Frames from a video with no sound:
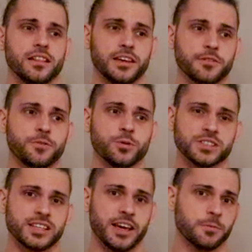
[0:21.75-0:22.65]
Liv
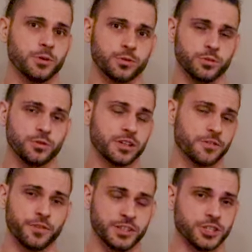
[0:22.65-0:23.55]
was able to do
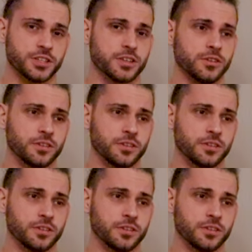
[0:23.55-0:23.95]
her finisher